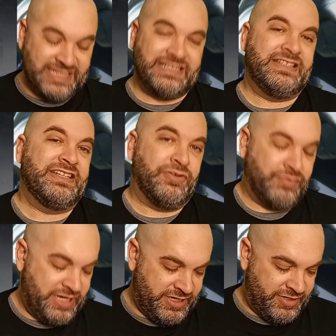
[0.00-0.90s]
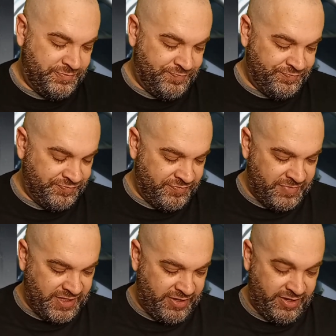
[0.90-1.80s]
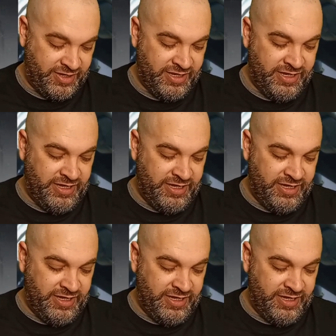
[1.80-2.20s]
is in the arena. Okay,